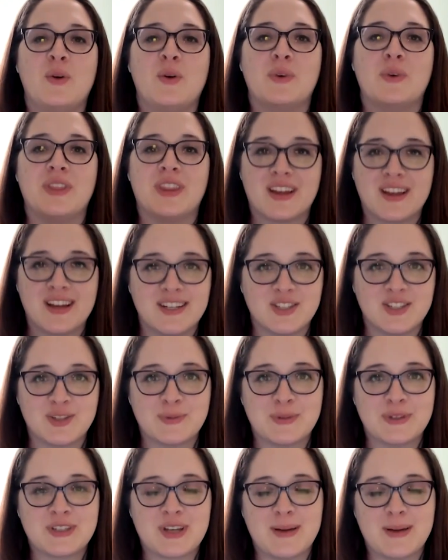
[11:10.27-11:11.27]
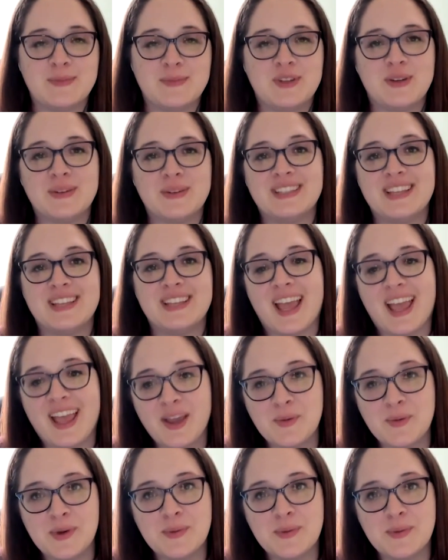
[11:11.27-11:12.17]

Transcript: when the customers come to you and say, hey,